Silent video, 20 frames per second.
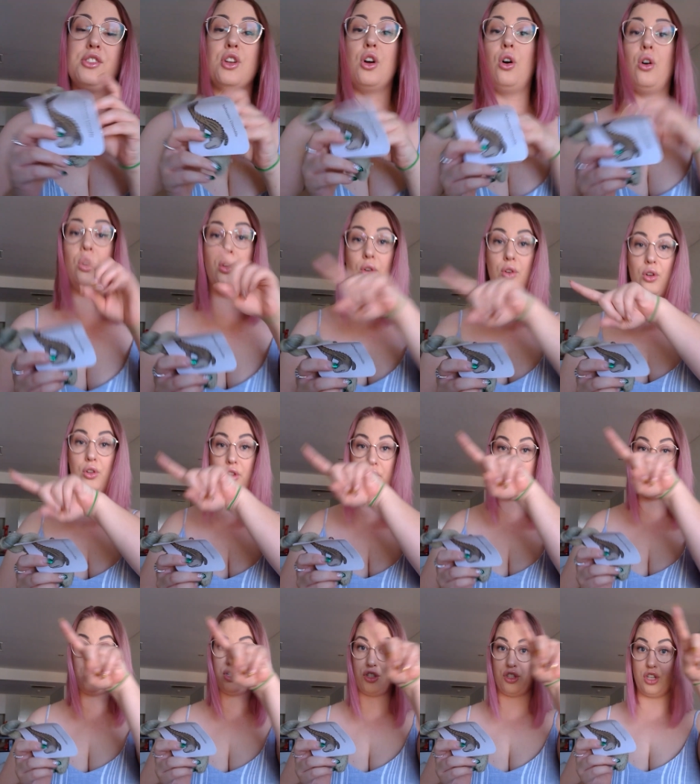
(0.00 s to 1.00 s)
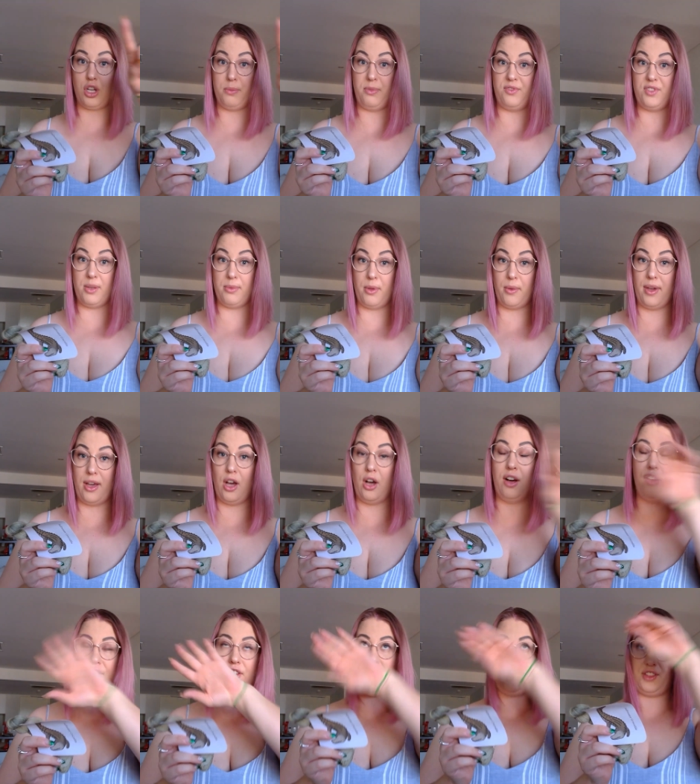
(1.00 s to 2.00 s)
so all across the top of
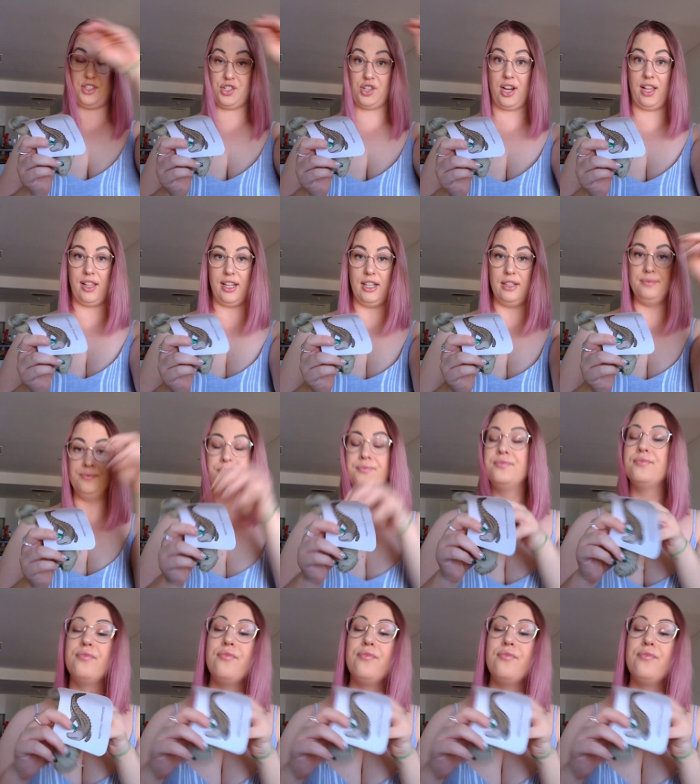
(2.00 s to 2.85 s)
Australia,